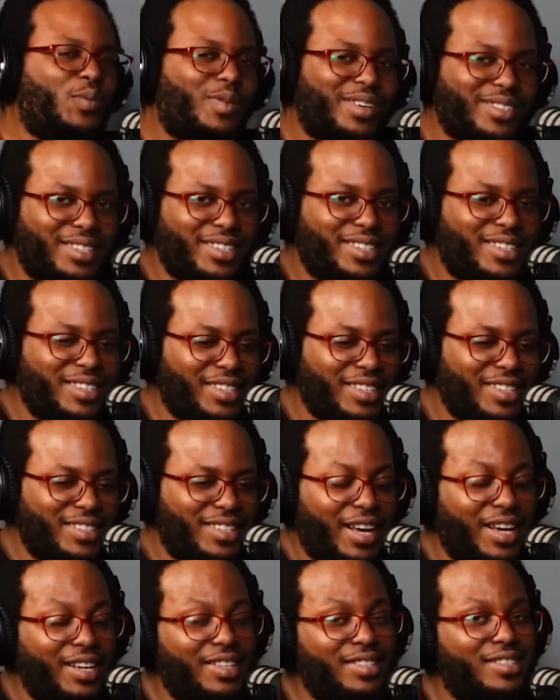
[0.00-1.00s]
Was this in good
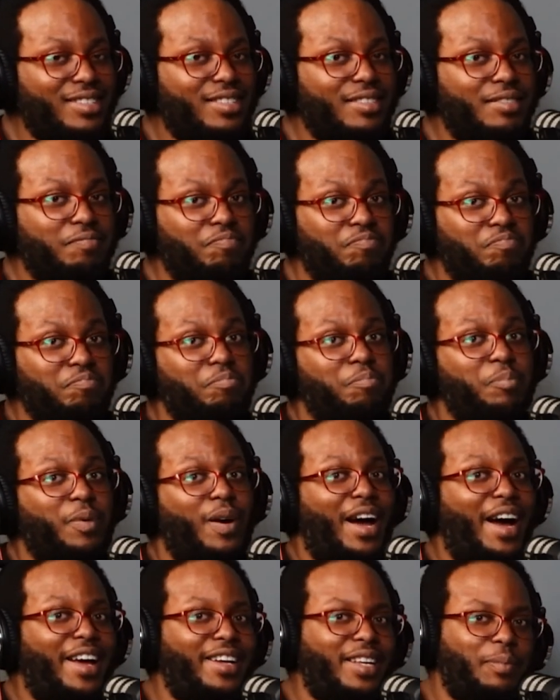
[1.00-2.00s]
taste?
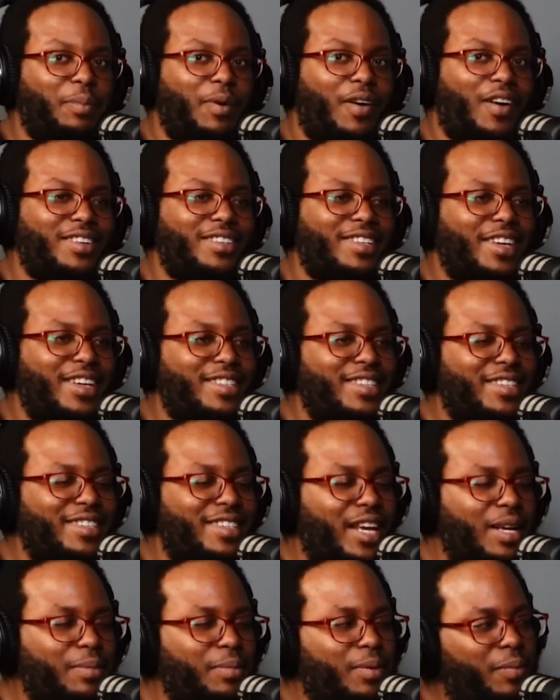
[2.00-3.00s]
Behind the bar tasting
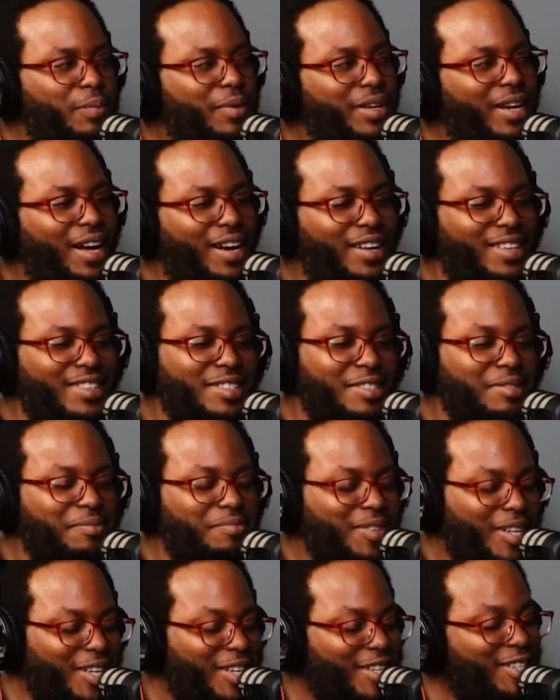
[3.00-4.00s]
table, and be honest,
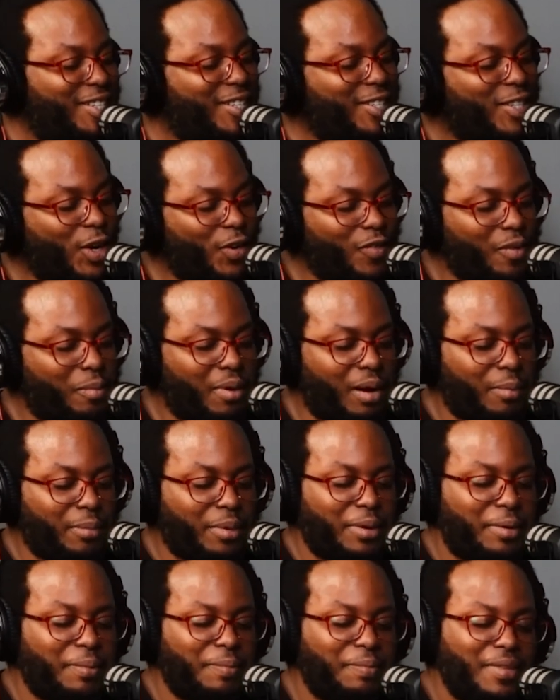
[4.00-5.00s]
don't
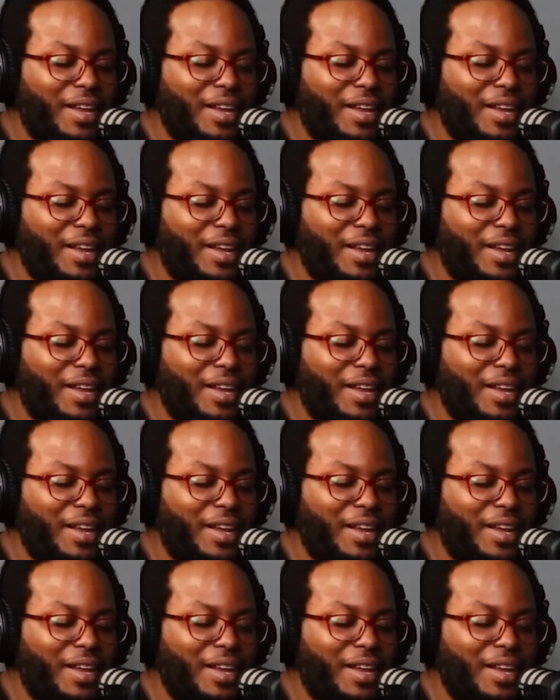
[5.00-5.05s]
remember.